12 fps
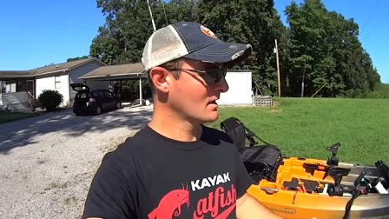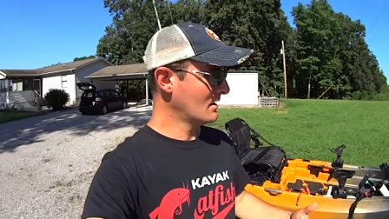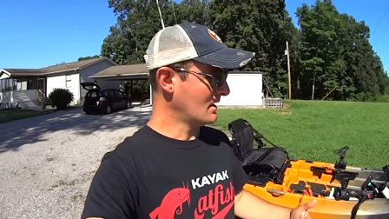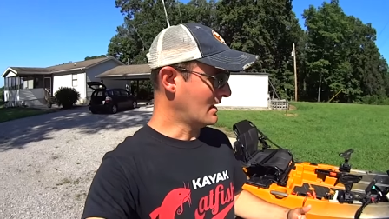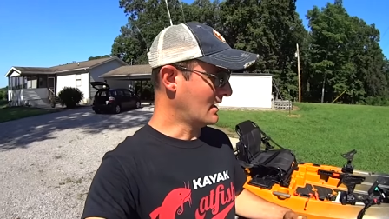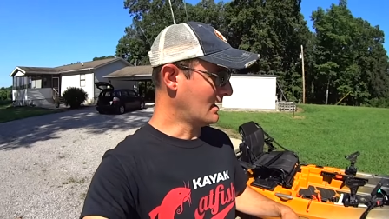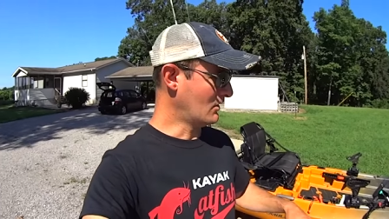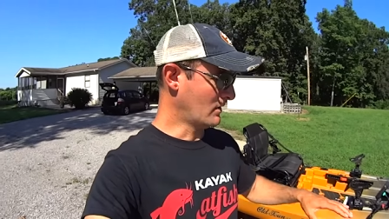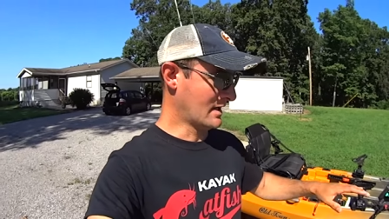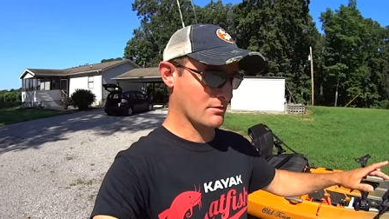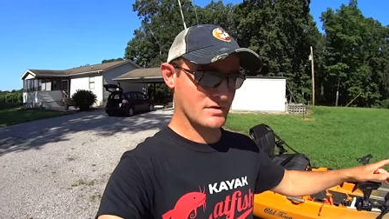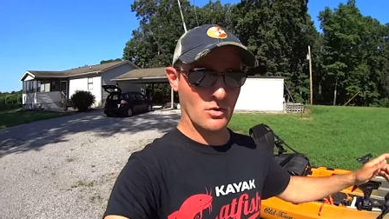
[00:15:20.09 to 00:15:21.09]

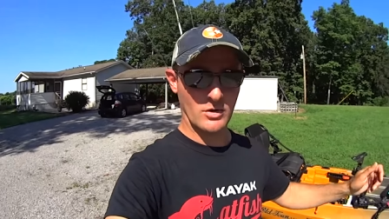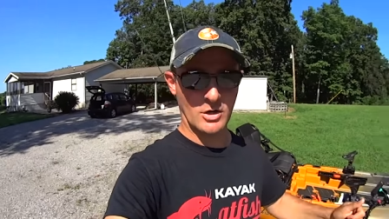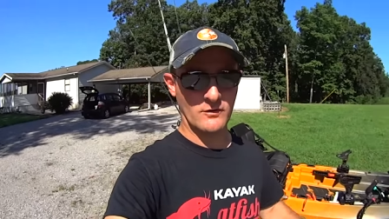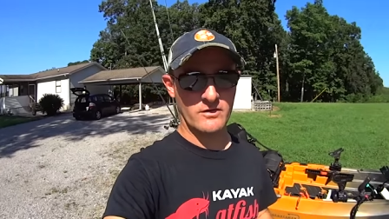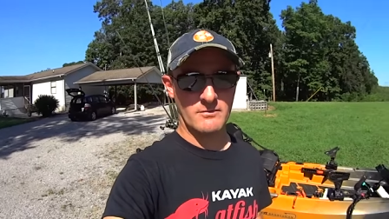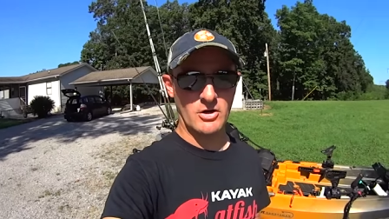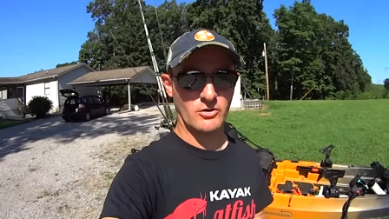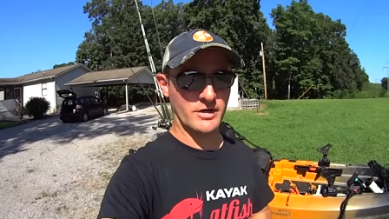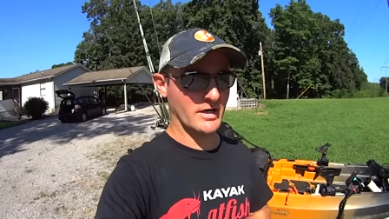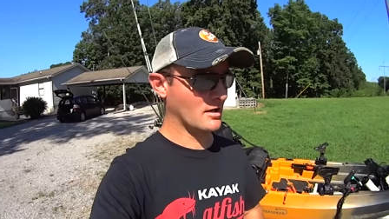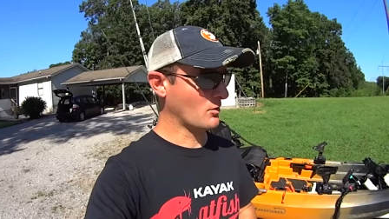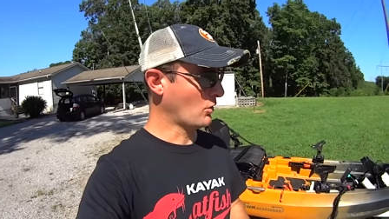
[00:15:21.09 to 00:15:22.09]
when I was going over the motor
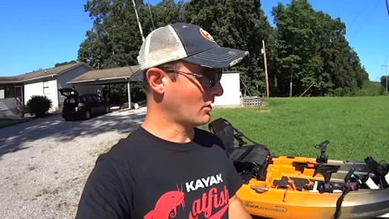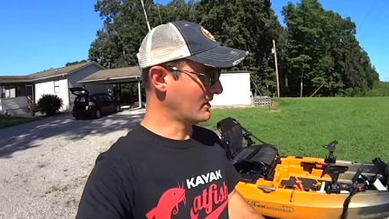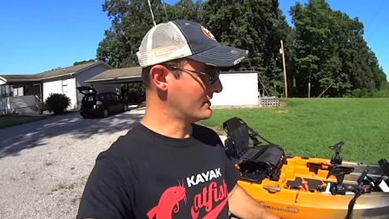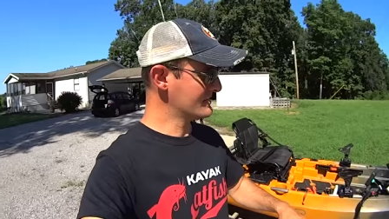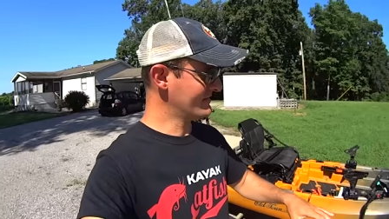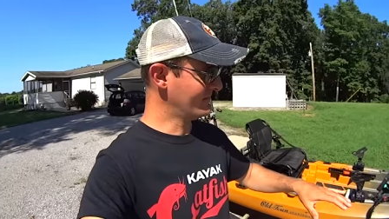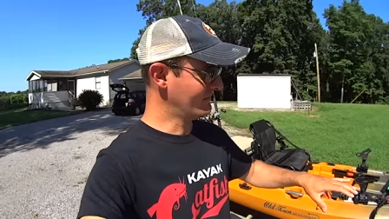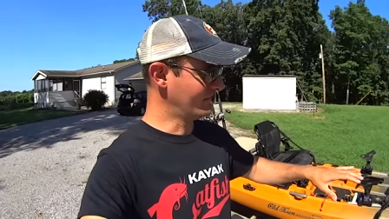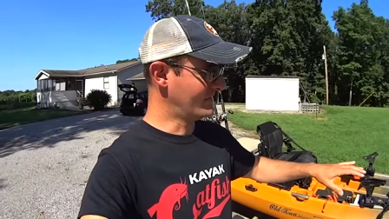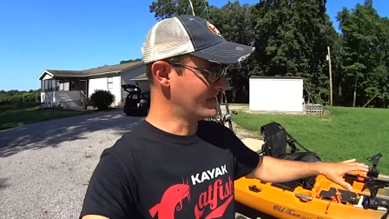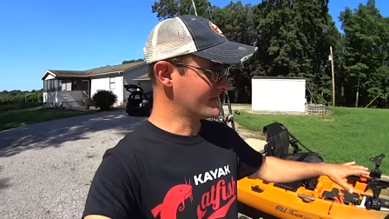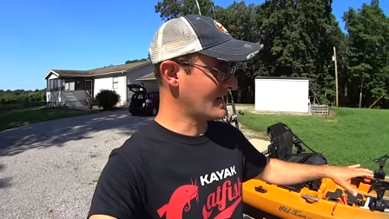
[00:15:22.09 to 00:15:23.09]
here, whereas
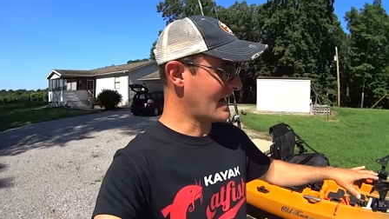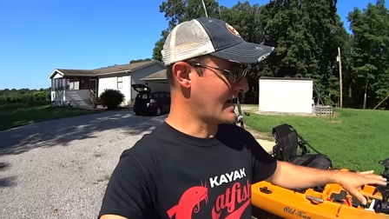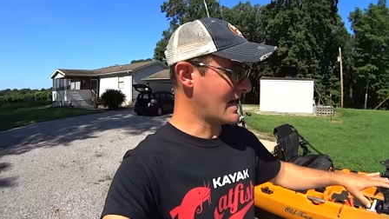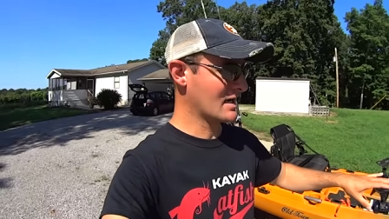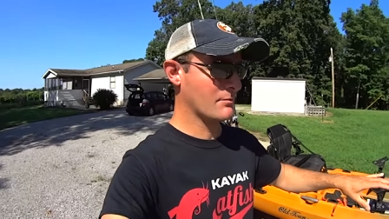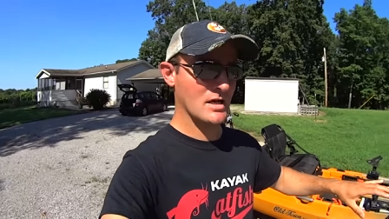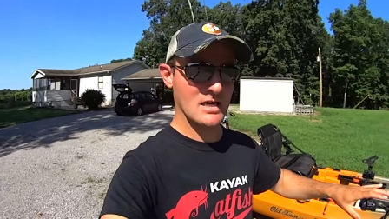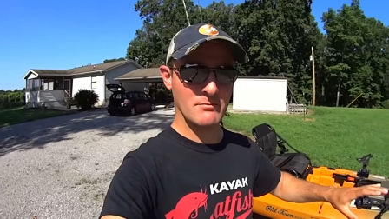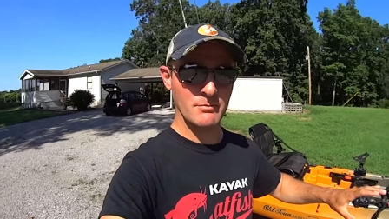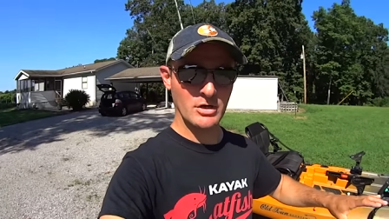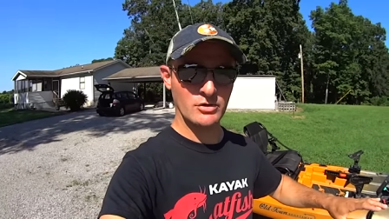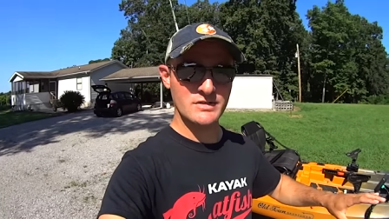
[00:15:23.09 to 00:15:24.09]
this kayak being
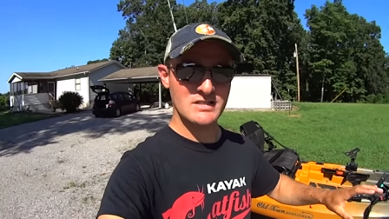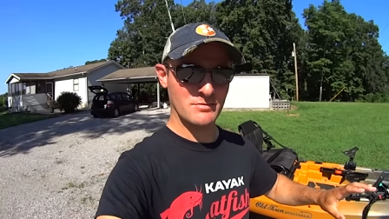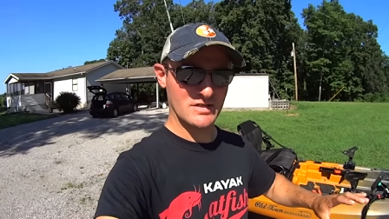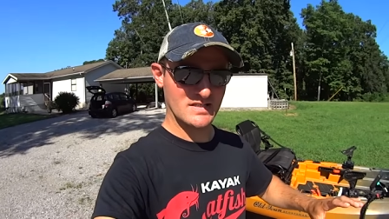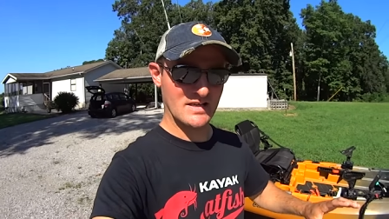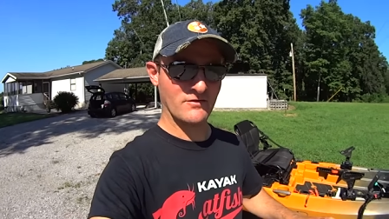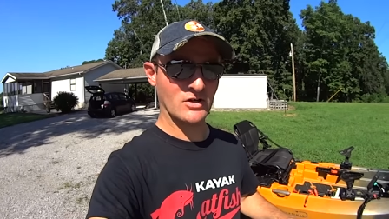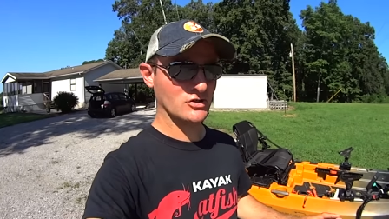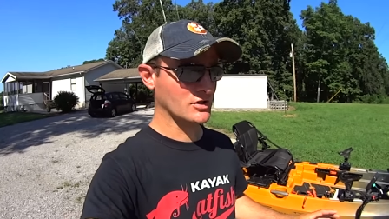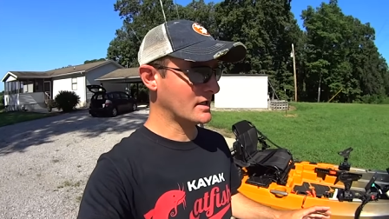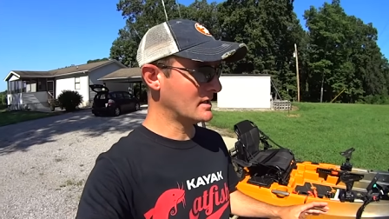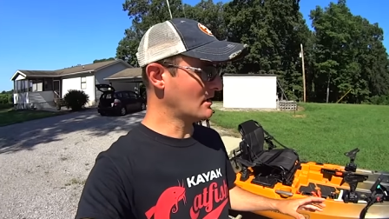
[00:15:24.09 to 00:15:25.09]
built
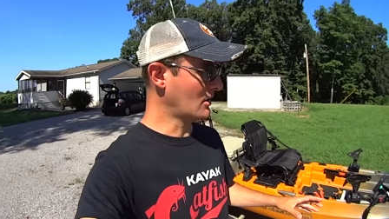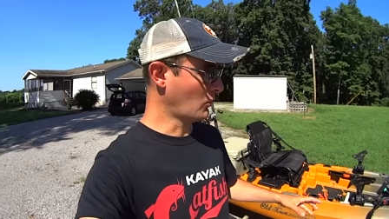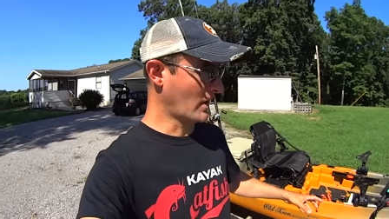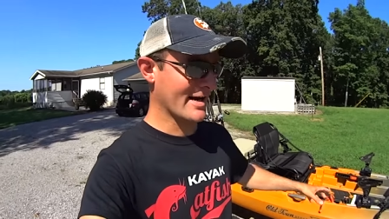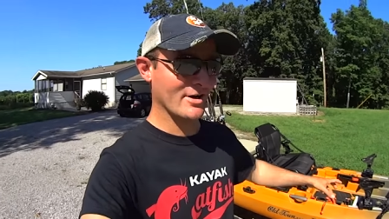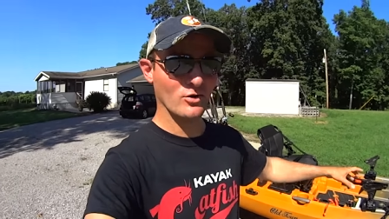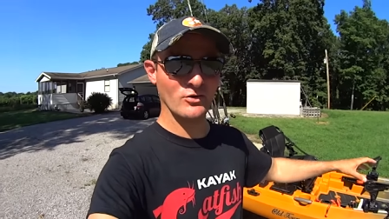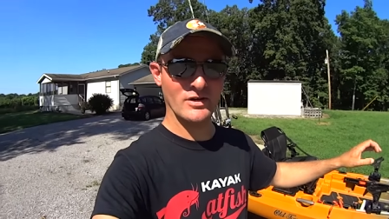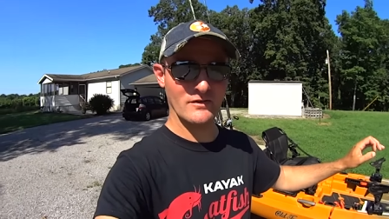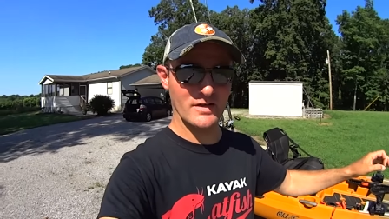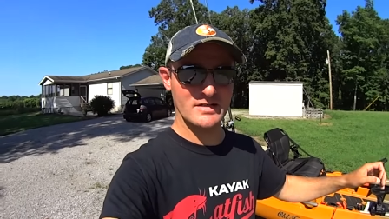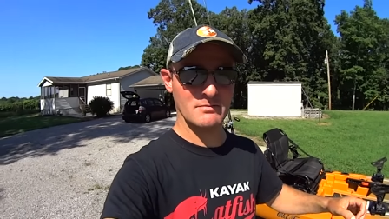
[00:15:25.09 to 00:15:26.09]
specifically around
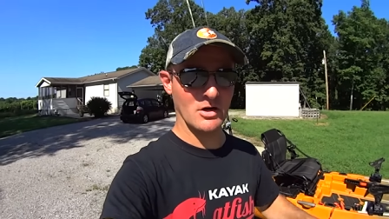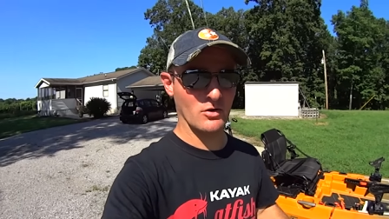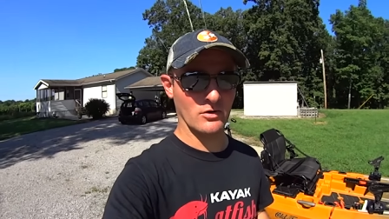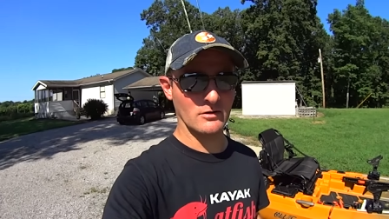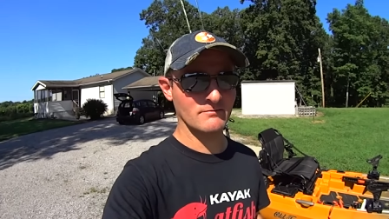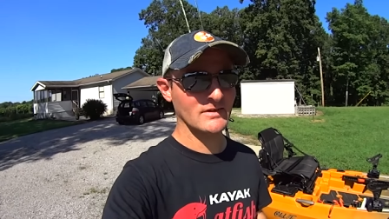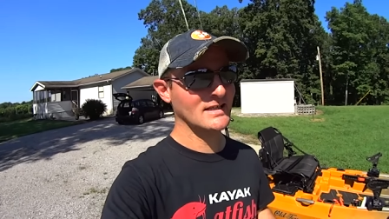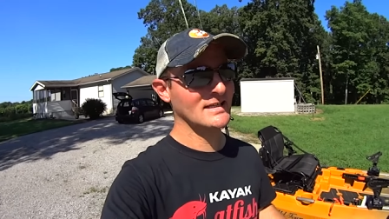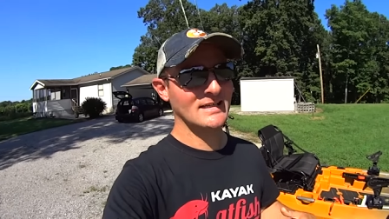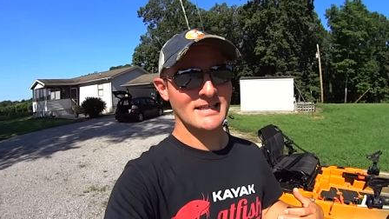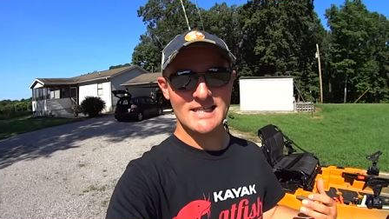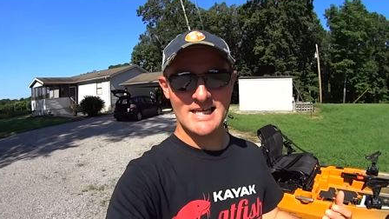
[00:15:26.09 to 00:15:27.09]
this motor,
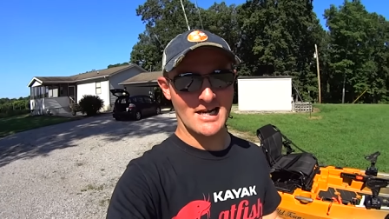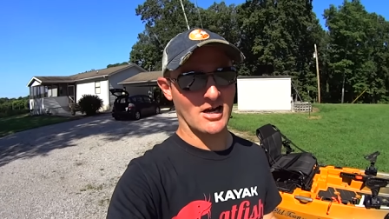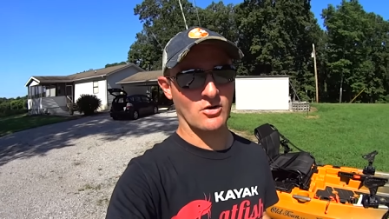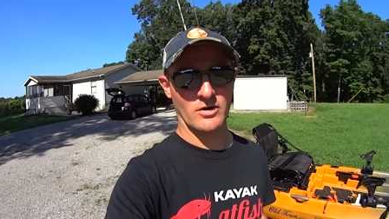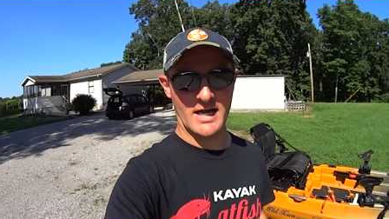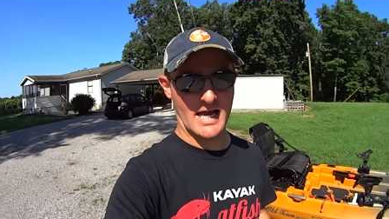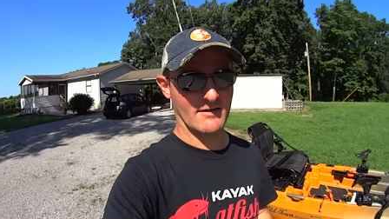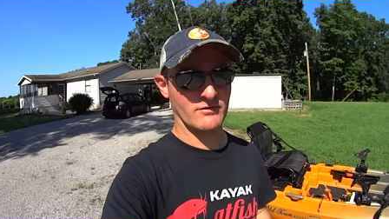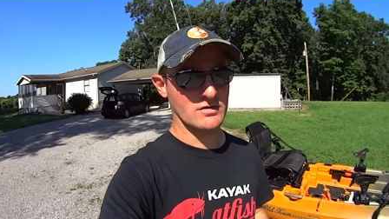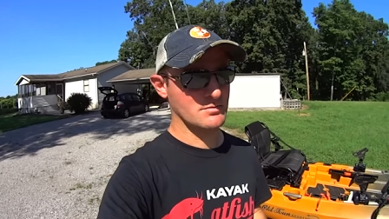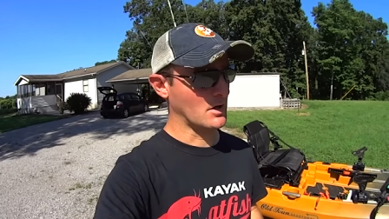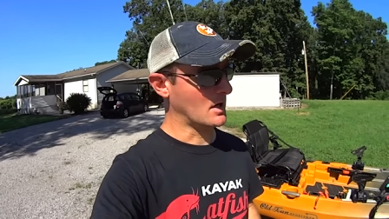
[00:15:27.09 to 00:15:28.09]
you're not going to have
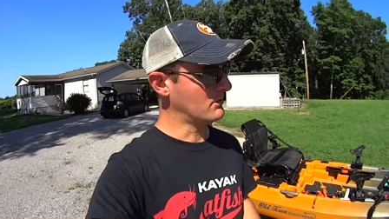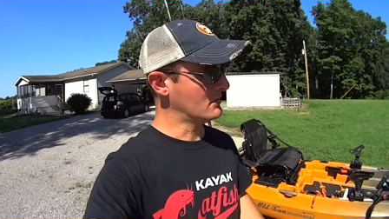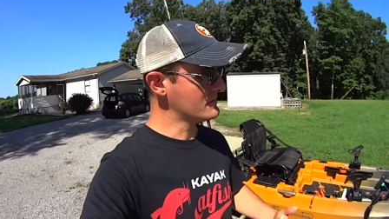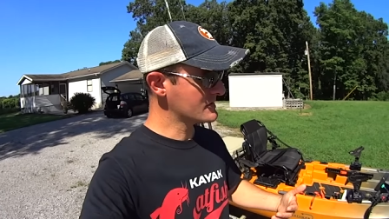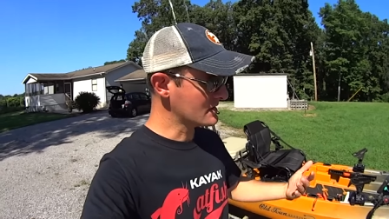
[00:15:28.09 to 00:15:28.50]
those problems.